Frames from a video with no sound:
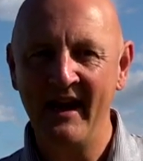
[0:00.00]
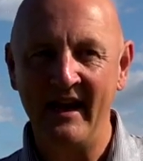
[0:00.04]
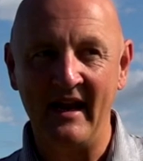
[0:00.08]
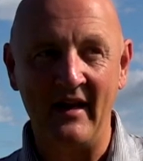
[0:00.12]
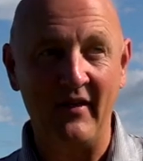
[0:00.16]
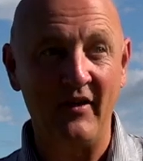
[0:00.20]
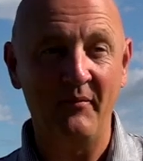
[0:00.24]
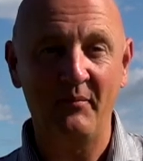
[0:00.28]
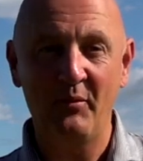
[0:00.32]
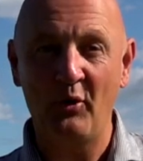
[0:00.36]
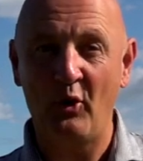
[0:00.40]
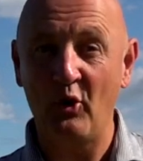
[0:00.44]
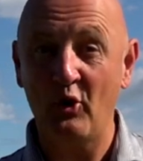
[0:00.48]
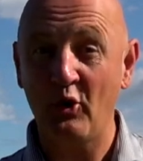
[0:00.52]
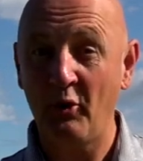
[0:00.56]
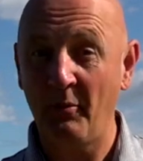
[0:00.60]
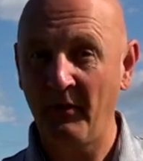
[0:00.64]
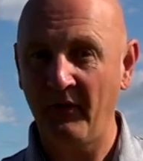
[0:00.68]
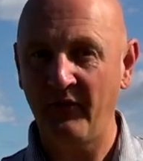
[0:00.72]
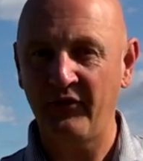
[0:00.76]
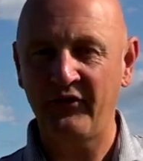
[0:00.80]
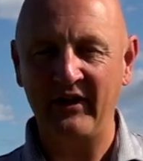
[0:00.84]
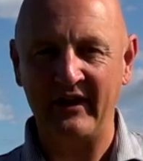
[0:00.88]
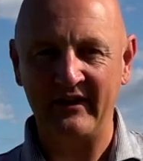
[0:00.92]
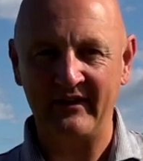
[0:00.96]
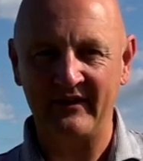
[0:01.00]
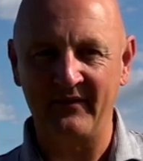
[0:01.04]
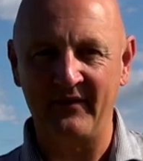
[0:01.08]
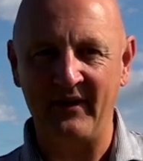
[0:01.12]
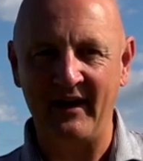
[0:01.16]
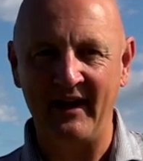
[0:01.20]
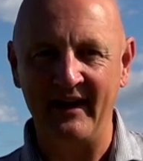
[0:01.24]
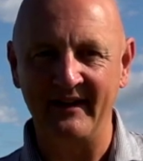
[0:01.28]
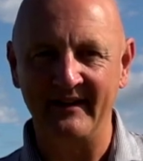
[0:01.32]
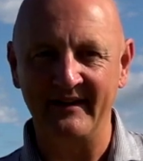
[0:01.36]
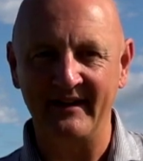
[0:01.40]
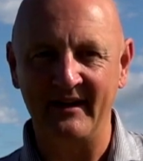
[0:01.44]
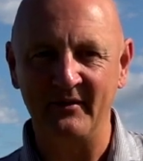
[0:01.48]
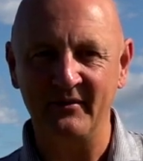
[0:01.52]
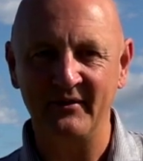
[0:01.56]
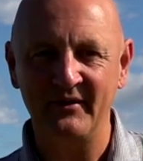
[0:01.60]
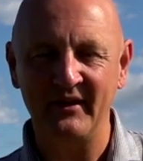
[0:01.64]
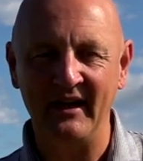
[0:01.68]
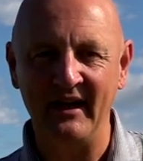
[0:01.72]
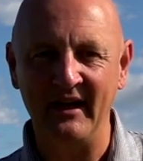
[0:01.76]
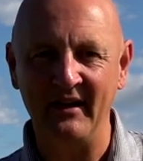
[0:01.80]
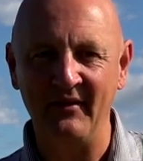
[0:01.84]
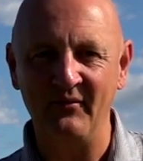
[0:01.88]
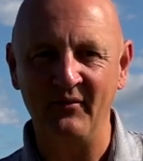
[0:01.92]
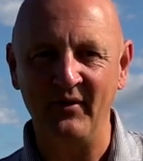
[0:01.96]
Now they brought a couple of sets of irons out
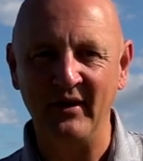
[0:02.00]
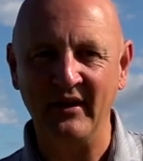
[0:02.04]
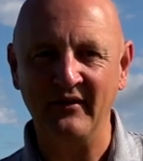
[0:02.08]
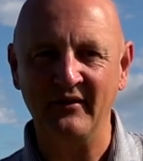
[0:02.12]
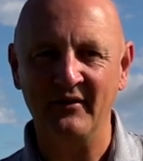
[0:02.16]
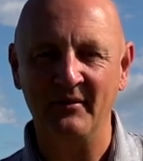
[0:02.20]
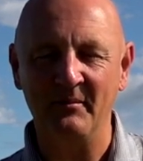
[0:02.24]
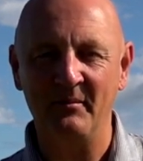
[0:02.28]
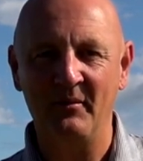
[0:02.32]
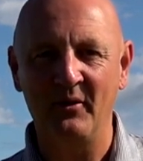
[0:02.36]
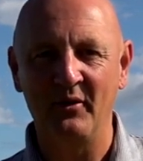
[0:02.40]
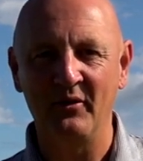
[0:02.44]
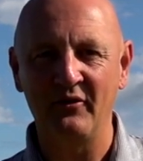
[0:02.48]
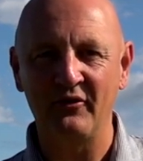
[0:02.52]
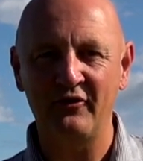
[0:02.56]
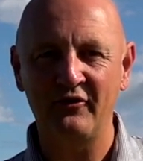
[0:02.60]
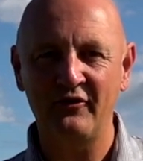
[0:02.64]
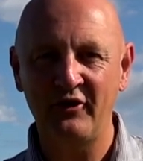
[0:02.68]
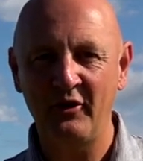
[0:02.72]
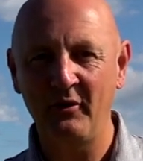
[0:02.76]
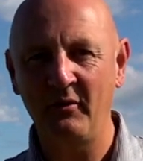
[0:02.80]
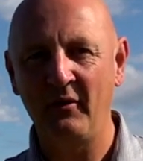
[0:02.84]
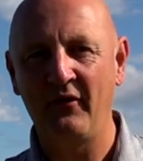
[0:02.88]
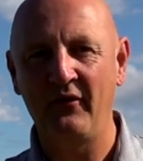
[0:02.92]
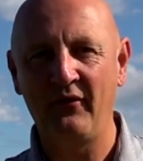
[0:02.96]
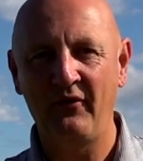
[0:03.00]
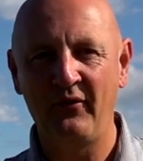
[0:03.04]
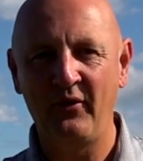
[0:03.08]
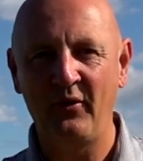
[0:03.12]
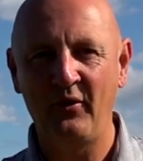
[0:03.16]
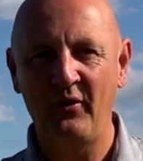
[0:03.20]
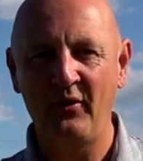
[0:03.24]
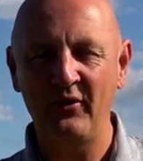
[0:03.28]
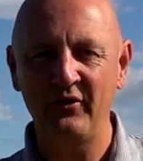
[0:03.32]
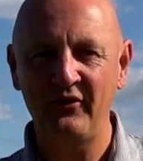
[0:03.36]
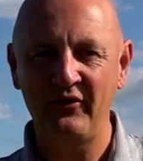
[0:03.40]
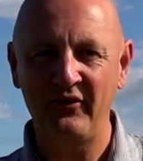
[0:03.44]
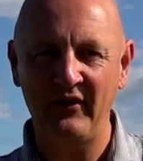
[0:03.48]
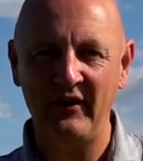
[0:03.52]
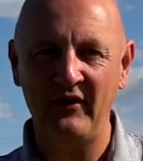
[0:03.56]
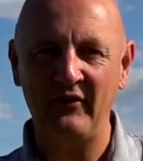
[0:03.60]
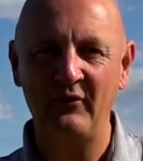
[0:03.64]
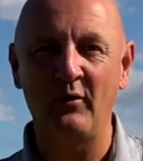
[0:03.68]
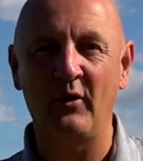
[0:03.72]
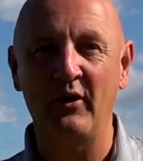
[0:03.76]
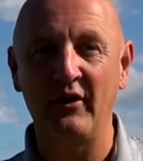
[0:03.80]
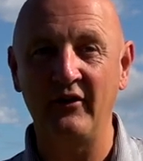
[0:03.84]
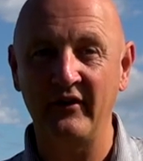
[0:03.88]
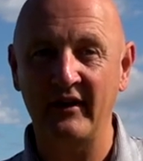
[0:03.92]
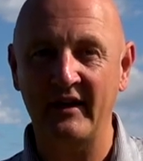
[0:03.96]
in recent months. Two are forged, this
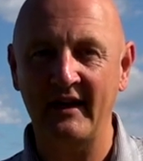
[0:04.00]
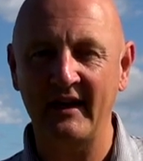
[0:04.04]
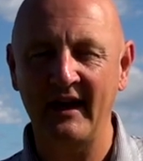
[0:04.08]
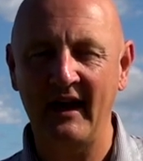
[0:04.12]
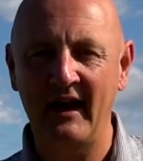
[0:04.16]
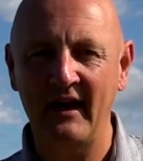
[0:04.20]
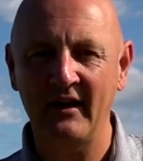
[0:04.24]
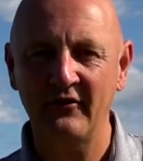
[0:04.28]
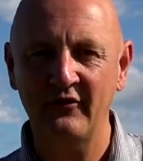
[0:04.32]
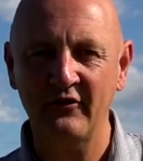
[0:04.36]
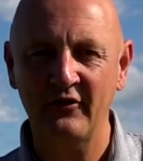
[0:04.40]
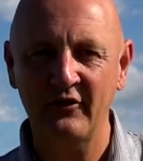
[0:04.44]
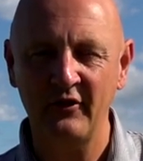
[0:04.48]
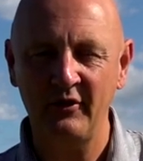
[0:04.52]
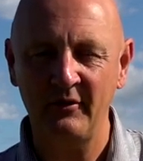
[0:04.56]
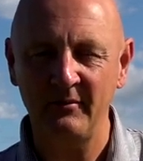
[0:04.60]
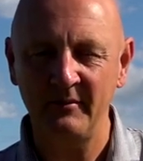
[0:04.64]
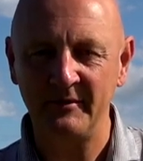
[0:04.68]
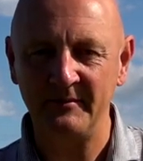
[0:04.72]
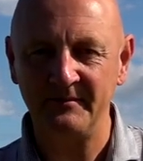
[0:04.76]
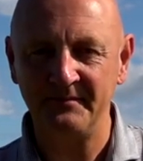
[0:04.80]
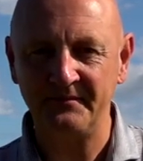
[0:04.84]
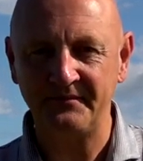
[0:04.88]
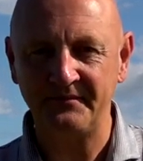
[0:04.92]
one is a cast club.